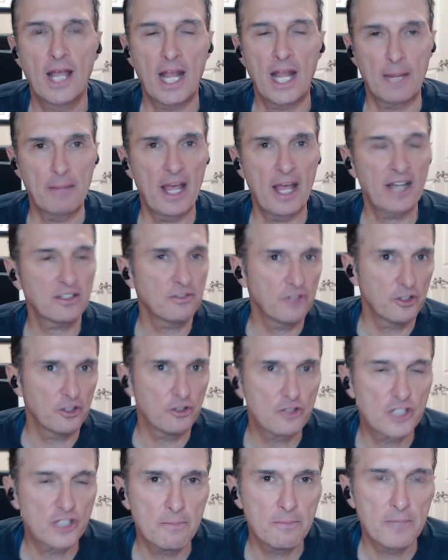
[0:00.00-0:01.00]
And I'm active
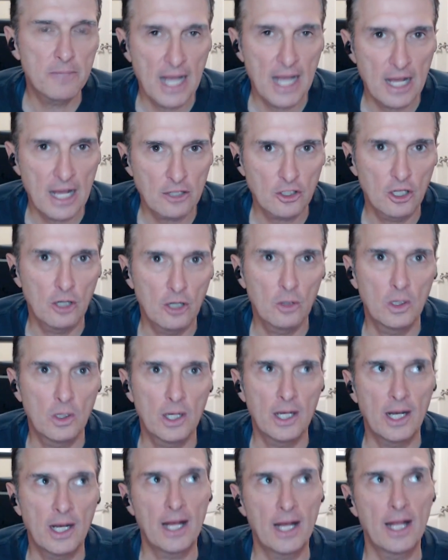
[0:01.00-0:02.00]
under Jim
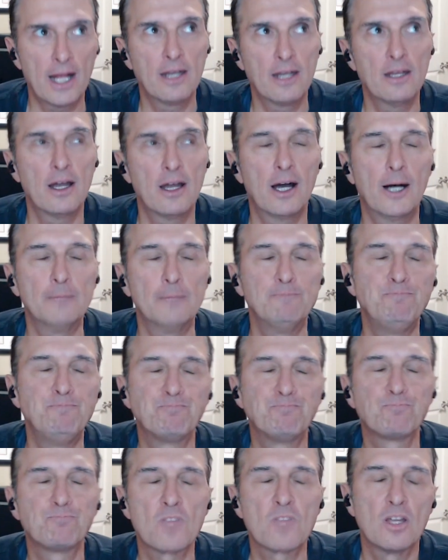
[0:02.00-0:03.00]
Bianco
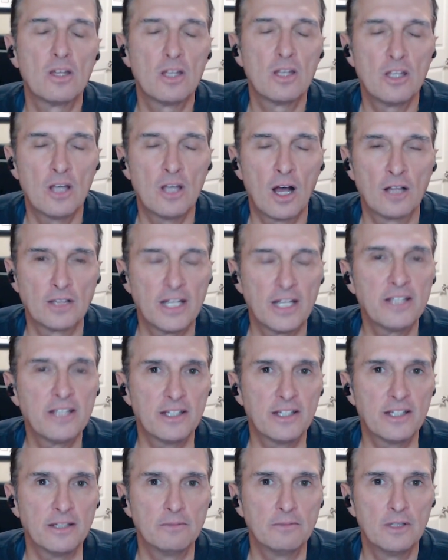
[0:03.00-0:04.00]
on
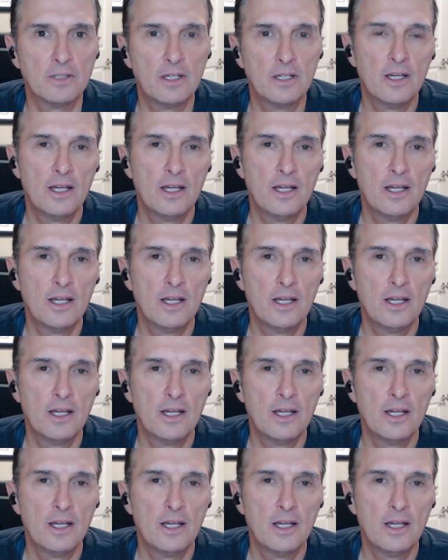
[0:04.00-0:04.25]
LinkedIn.